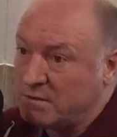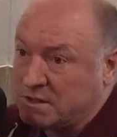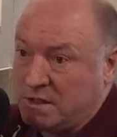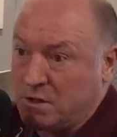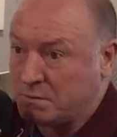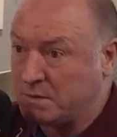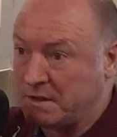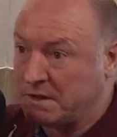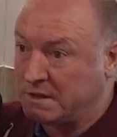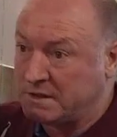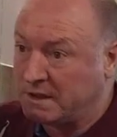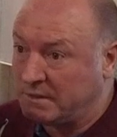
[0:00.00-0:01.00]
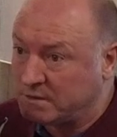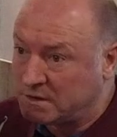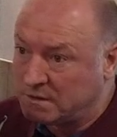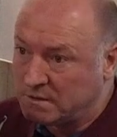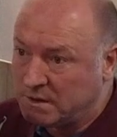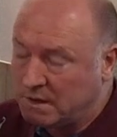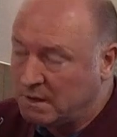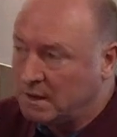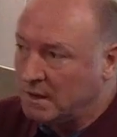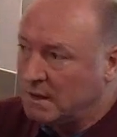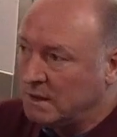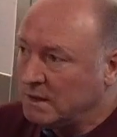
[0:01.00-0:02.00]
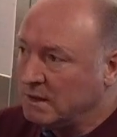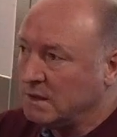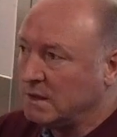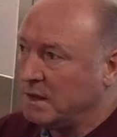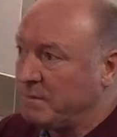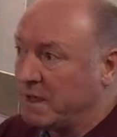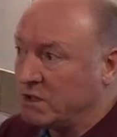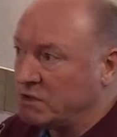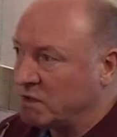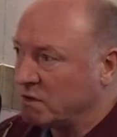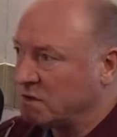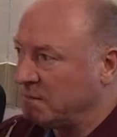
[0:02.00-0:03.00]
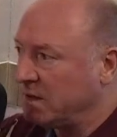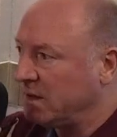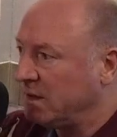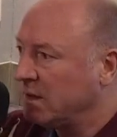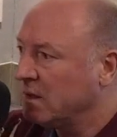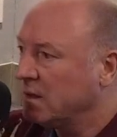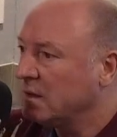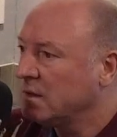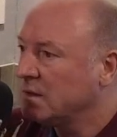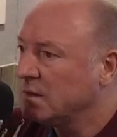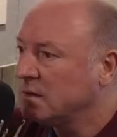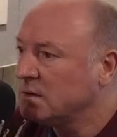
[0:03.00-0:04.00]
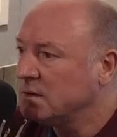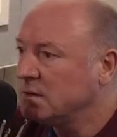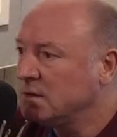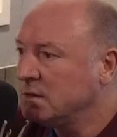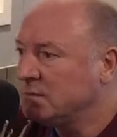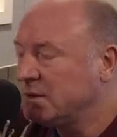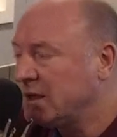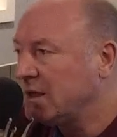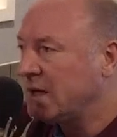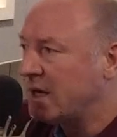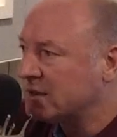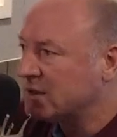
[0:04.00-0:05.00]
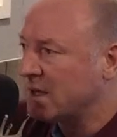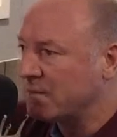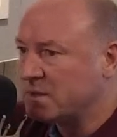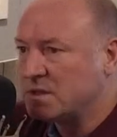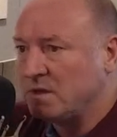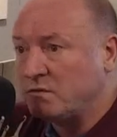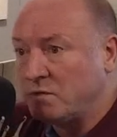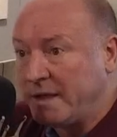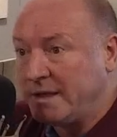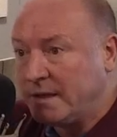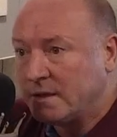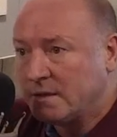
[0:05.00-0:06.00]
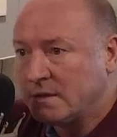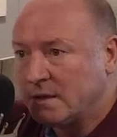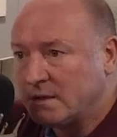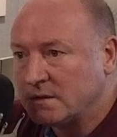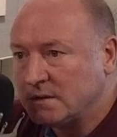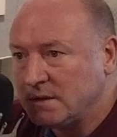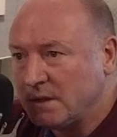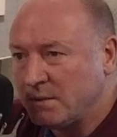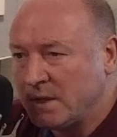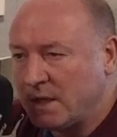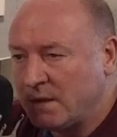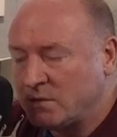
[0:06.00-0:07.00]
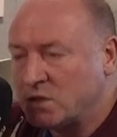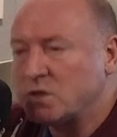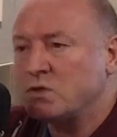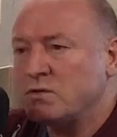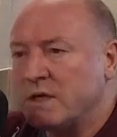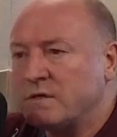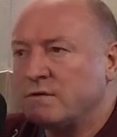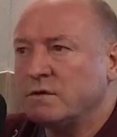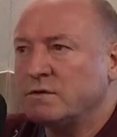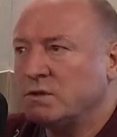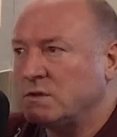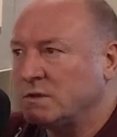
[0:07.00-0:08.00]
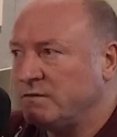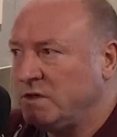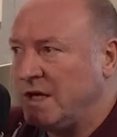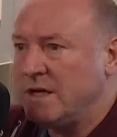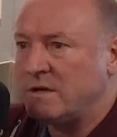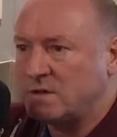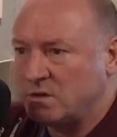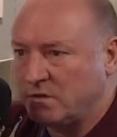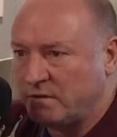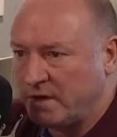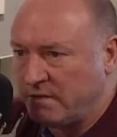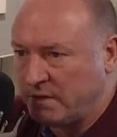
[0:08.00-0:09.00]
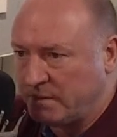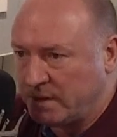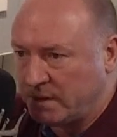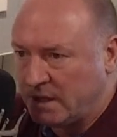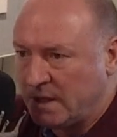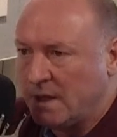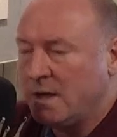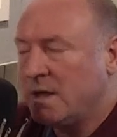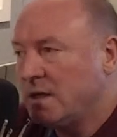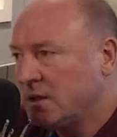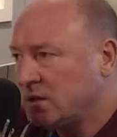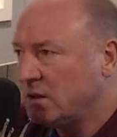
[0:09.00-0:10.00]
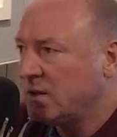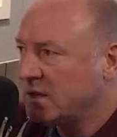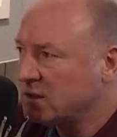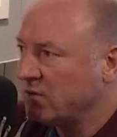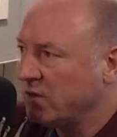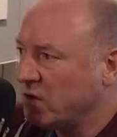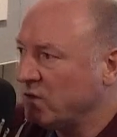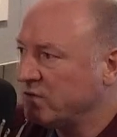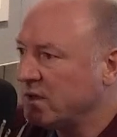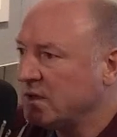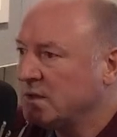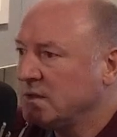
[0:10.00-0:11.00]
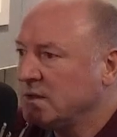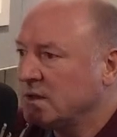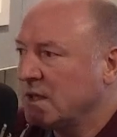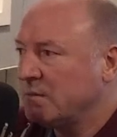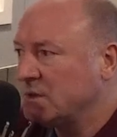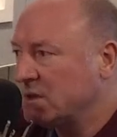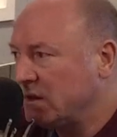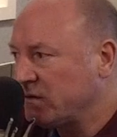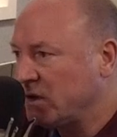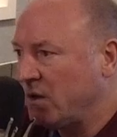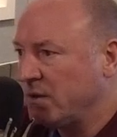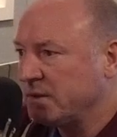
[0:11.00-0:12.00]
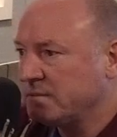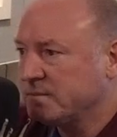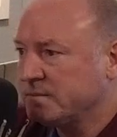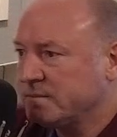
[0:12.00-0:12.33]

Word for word: I was in hospital at the time, so uh, a bigger shock to me. Um, and then I had to get myself ready it, it was a stressful sort of year or so for everybody. So I had to recover, get myself going.